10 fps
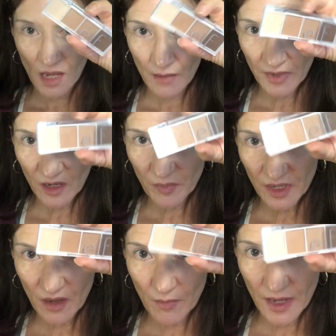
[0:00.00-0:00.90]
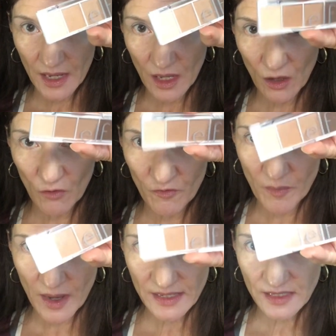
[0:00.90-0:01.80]
I'm gonna pick up my e.l.f.
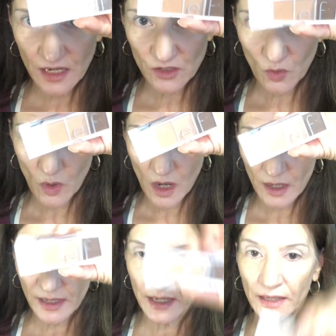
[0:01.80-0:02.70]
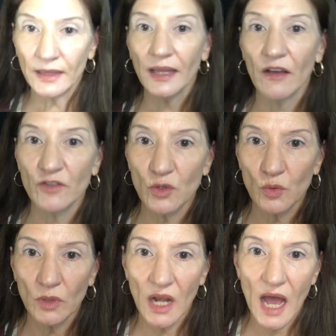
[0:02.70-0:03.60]
Bite Size Quad in Love You
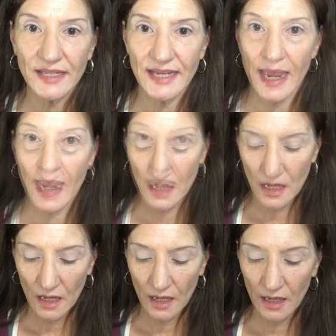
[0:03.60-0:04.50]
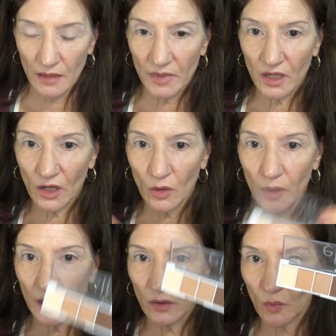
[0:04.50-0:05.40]
Latte, and I'm gonna go in